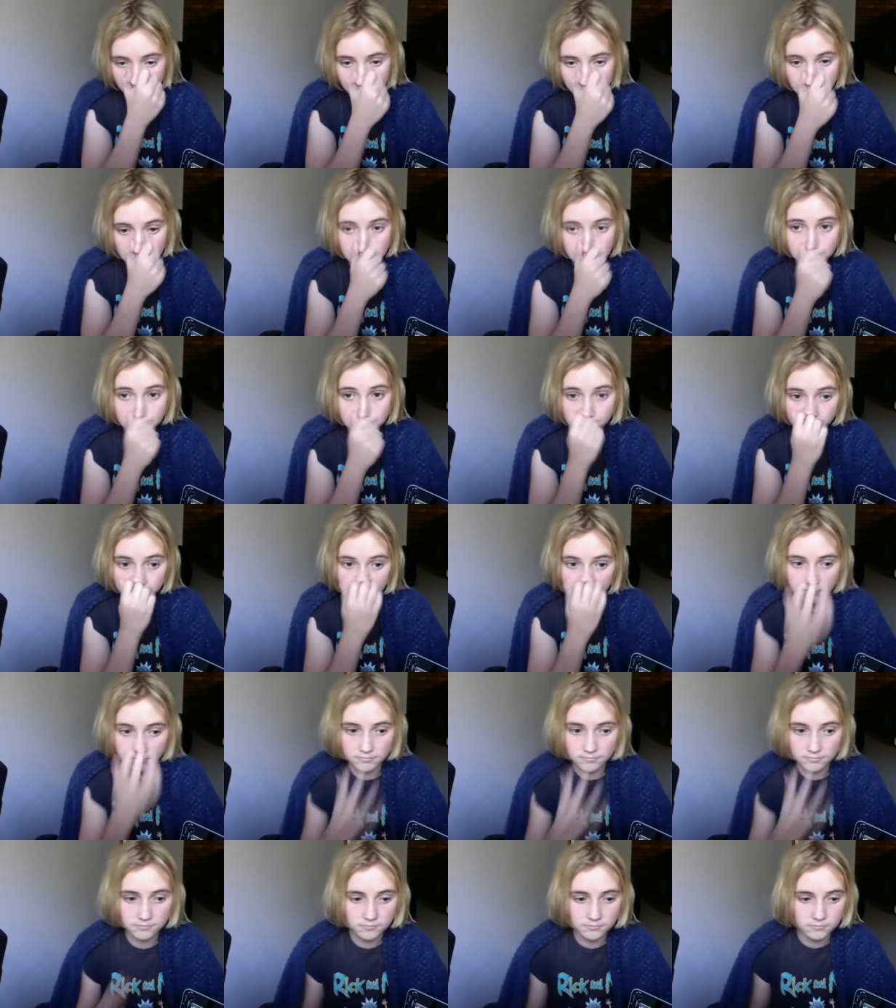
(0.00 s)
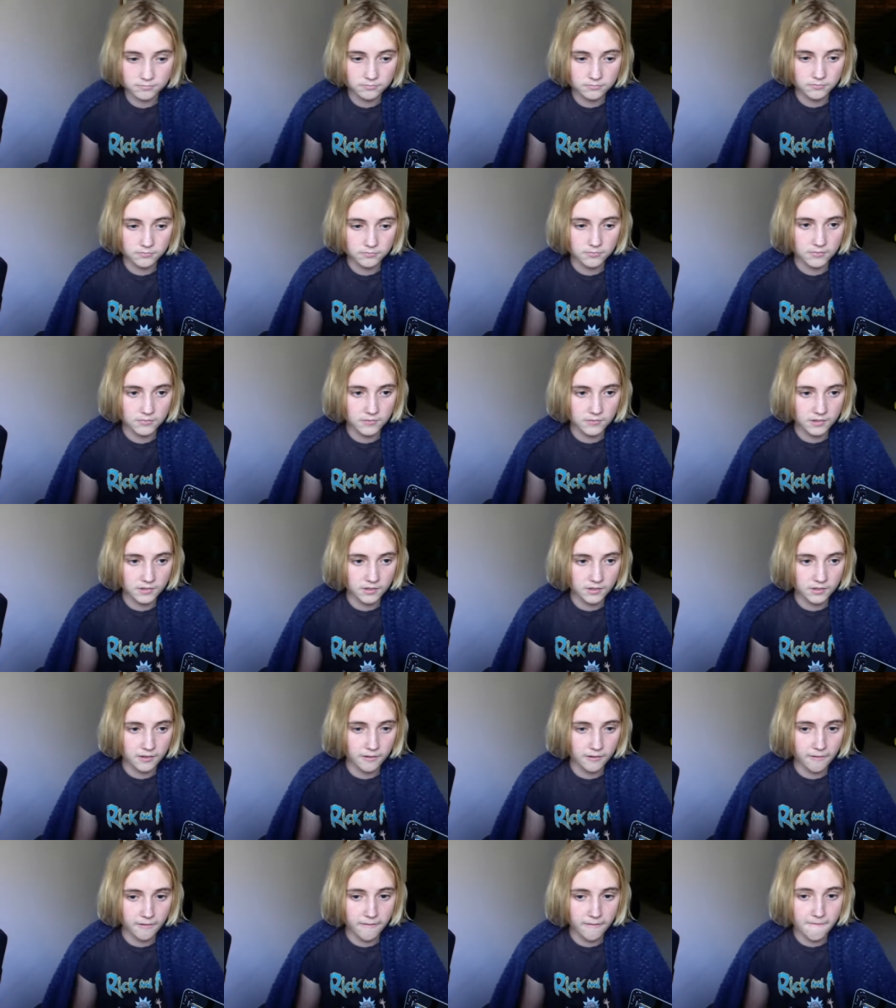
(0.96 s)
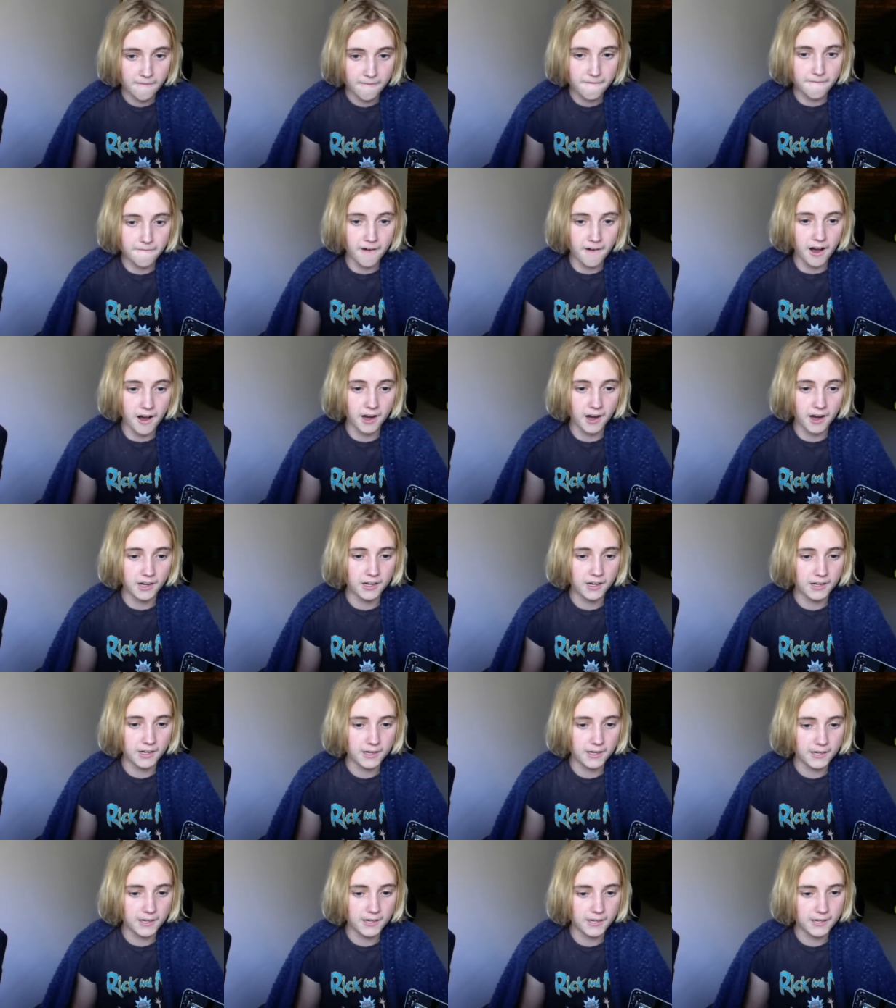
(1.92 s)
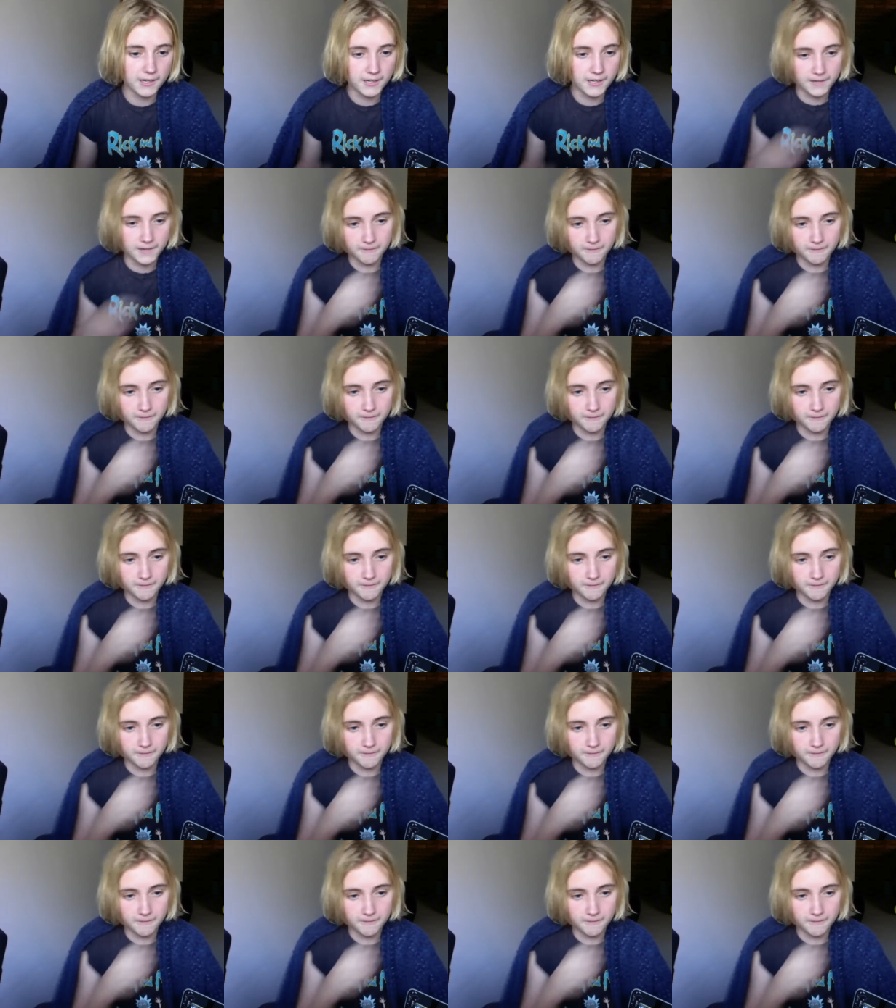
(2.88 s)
I've seen 15 movies.